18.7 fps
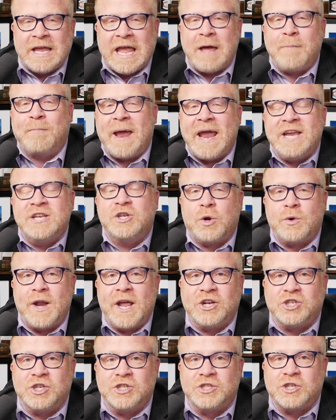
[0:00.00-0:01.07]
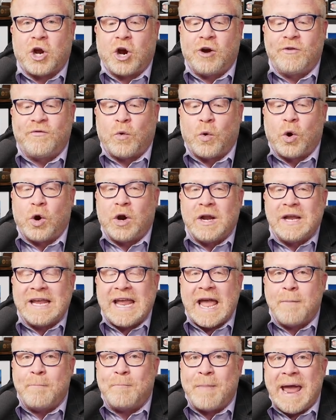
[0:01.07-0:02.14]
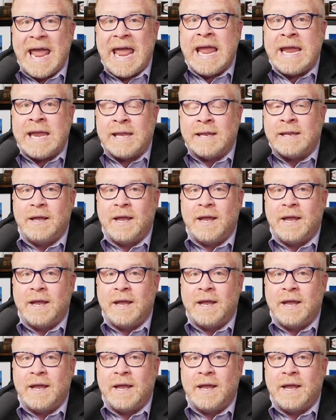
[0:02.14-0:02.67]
Campaign donations are for campaign